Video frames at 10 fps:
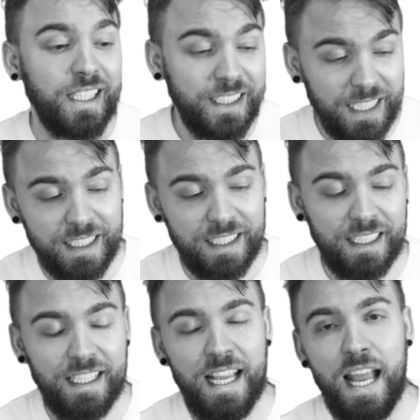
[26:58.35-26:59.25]

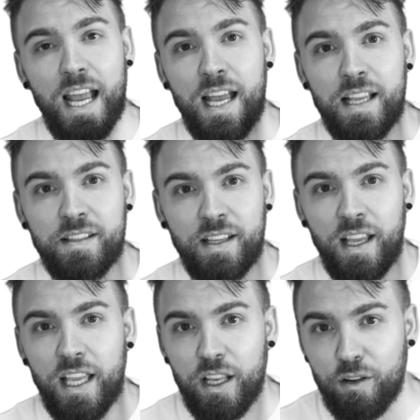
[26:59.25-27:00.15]
exist as
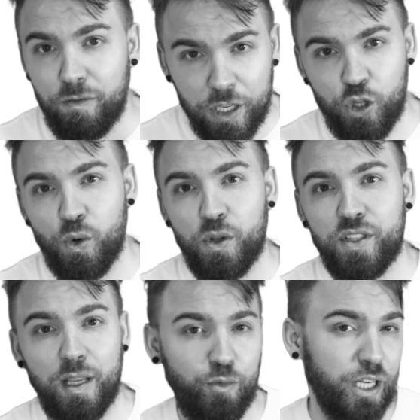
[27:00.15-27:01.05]
individual
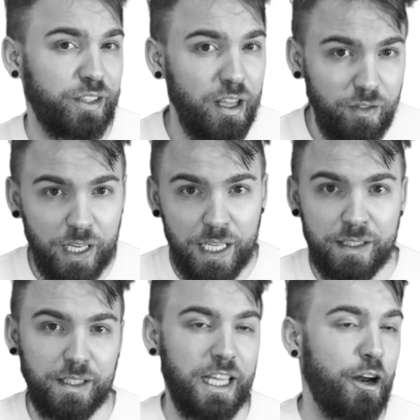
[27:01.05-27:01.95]

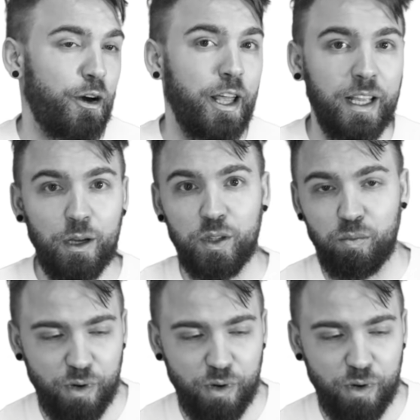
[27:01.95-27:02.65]
subjectivities carrying out the